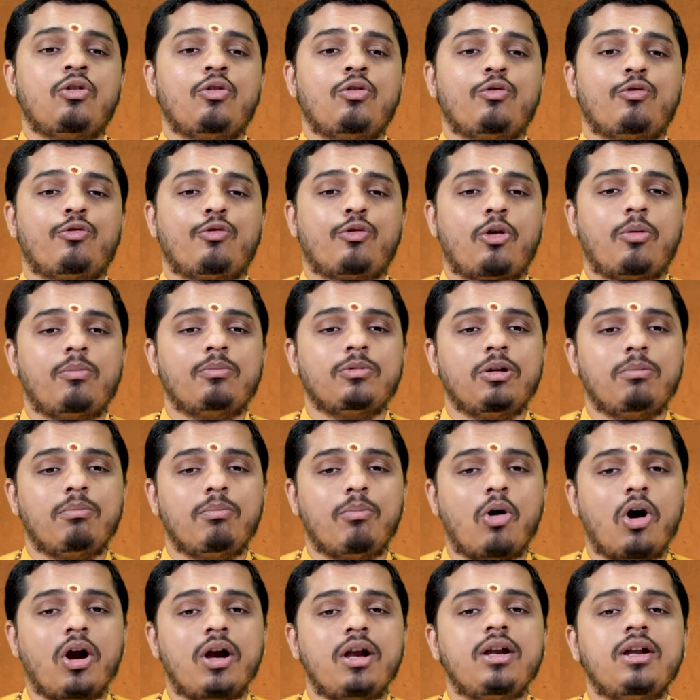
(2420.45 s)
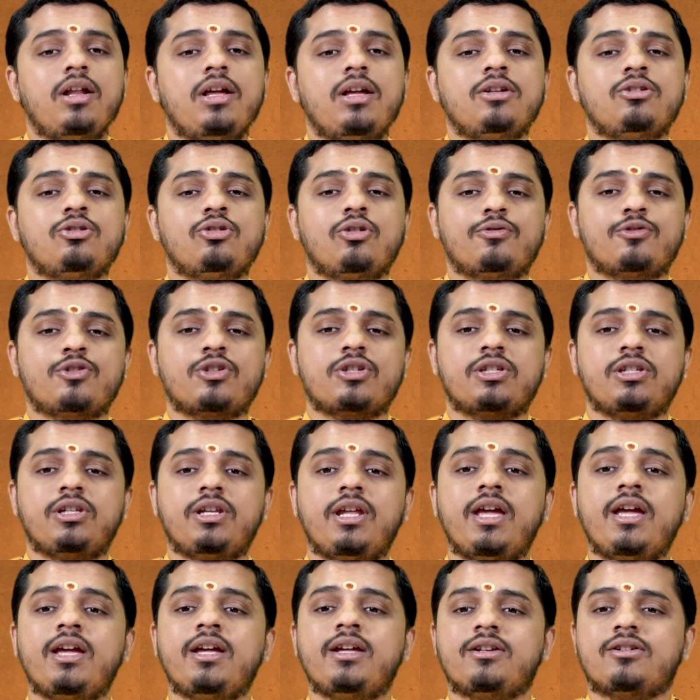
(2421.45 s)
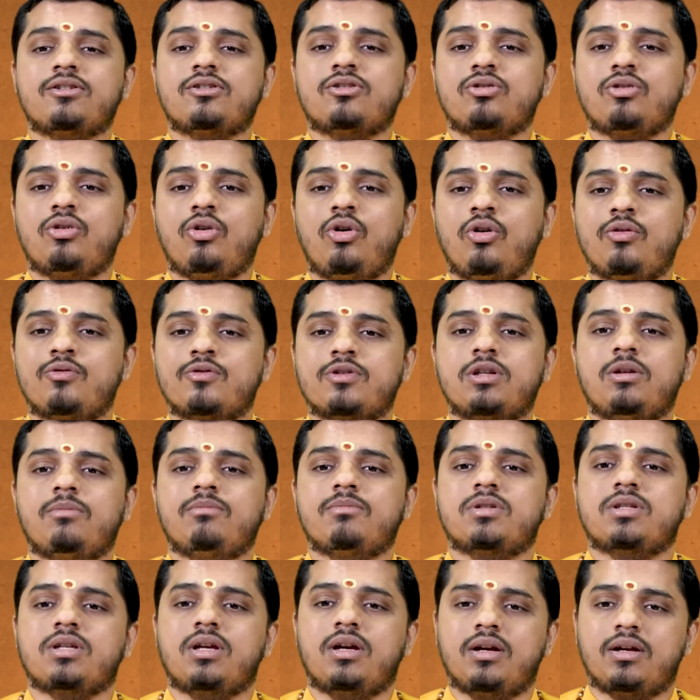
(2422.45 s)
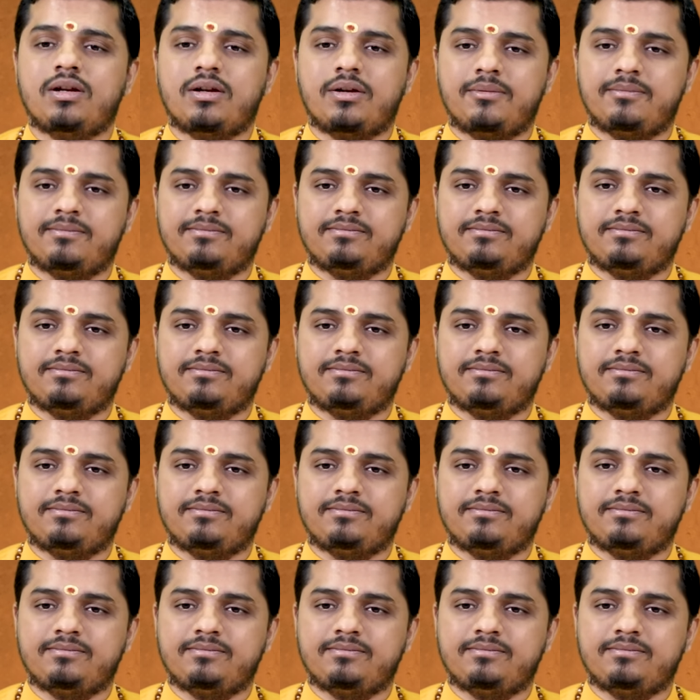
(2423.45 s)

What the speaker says: from the bondage of snares of samsara.